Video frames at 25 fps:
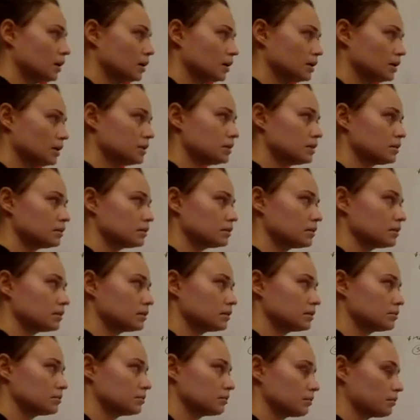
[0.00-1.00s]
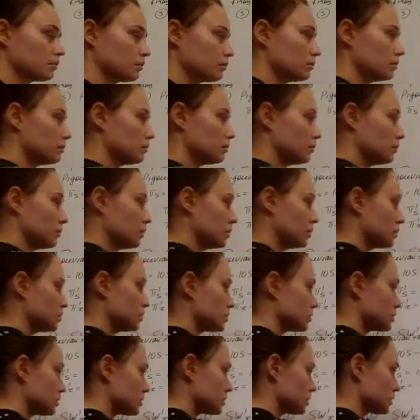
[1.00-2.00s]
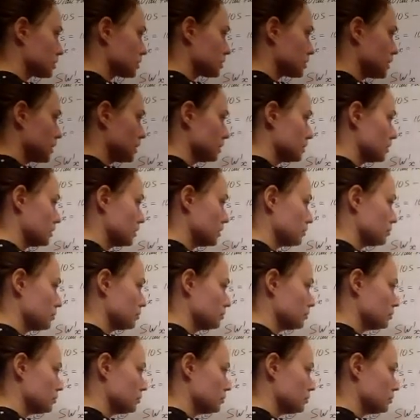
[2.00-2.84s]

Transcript: Is it and it's exactly